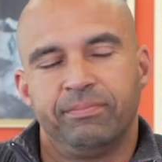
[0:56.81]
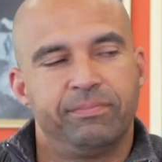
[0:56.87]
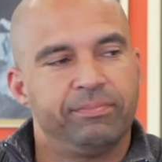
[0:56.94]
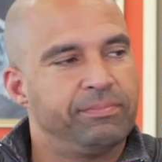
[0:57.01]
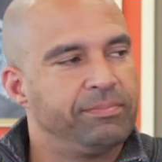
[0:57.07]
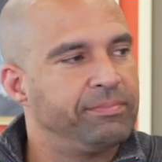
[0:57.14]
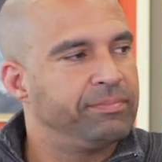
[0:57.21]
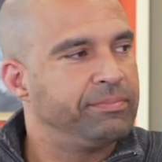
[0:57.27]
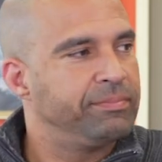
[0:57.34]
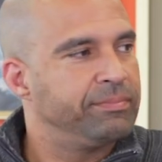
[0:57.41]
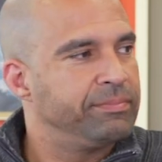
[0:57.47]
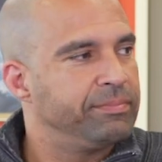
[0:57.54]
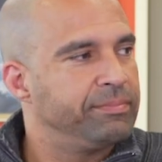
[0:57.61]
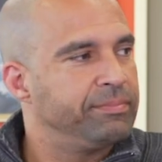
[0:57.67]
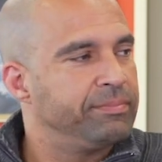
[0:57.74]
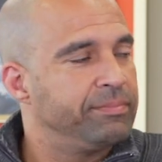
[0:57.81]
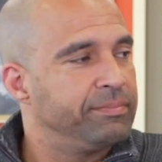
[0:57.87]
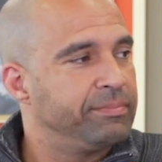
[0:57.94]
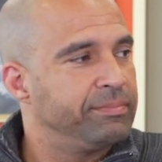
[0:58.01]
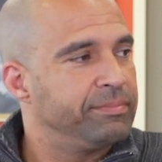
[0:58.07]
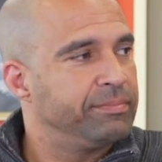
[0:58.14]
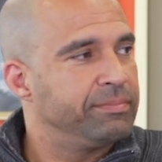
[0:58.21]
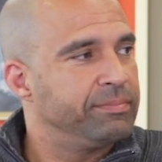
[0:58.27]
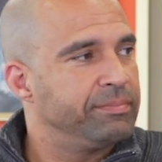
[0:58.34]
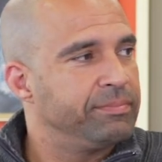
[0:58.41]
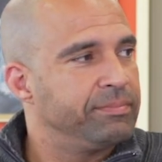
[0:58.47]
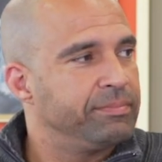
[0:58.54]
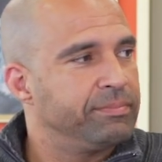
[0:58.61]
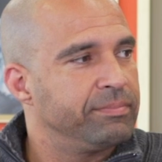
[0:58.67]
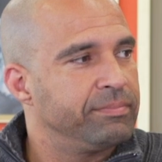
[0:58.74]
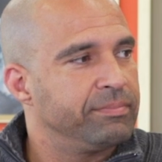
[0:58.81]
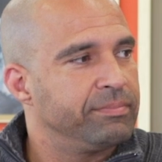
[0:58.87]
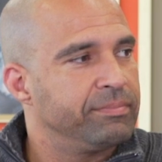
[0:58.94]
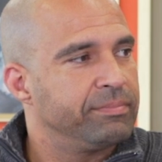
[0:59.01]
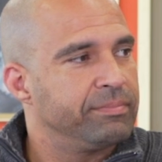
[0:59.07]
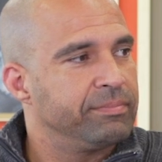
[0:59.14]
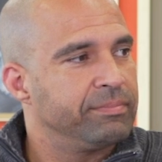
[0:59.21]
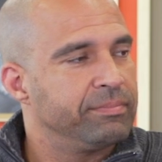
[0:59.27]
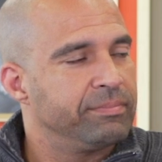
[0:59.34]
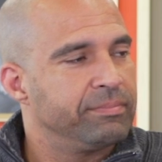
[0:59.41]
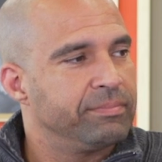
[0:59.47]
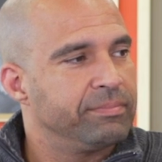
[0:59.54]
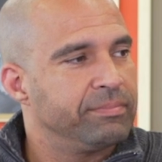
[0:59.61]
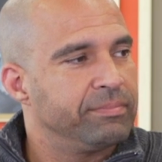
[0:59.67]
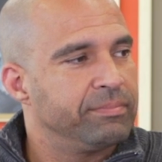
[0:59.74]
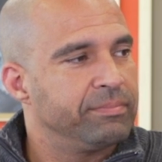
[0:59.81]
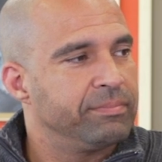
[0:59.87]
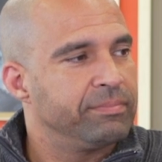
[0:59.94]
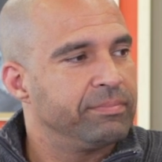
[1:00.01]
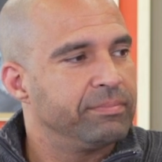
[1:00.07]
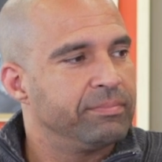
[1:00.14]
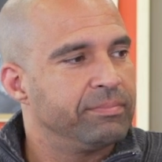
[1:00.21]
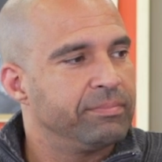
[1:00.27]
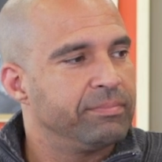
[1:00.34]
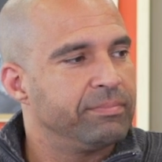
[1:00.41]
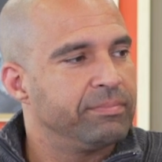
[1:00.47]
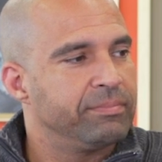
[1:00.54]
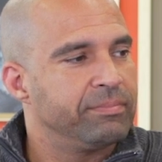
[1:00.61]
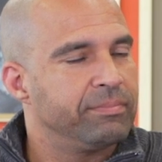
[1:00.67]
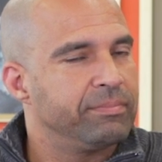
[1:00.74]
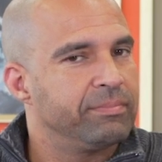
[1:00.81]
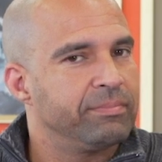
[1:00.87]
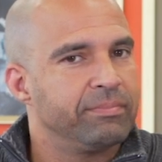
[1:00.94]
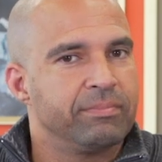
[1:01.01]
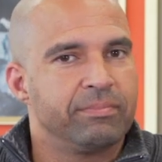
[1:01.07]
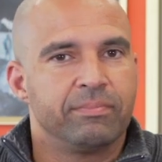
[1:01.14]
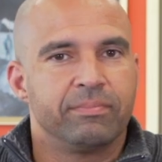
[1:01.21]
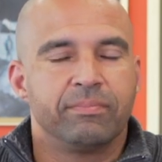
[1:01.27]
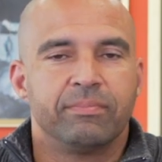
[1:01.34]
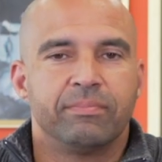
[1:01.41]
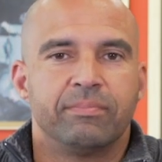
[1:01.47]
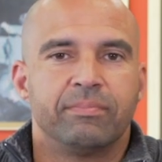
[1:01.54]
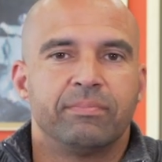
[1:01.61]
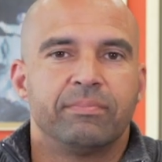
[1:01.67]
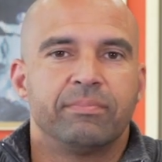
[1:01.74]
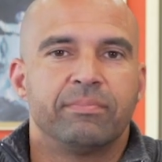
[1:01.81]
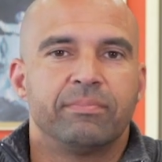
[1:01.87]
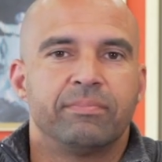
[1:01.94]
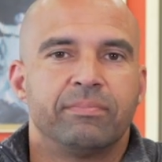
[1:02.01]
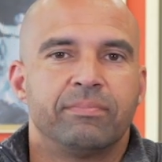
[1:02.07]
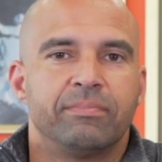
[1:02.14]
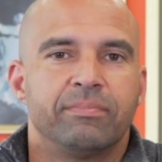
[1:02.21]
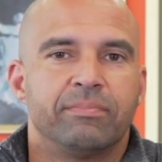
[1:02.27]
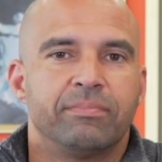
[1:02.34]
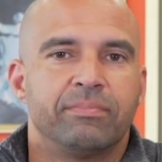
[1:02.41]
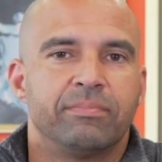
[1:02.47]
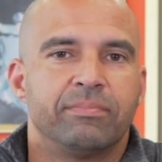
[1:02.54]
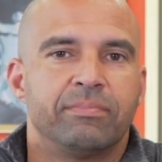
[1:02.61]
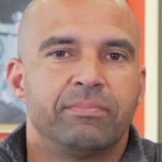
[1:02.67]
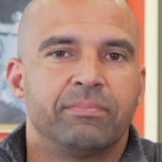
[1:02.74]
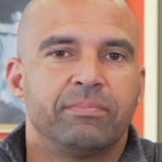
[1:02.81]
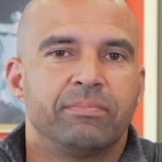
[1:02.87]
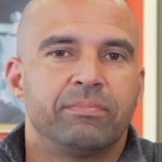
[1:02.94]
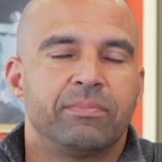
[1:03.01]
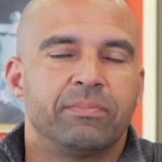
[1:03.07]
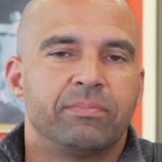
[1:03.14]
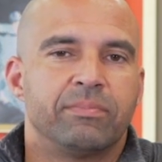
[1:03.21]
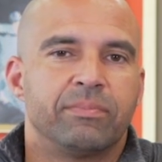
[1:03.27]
The person shown says nothing.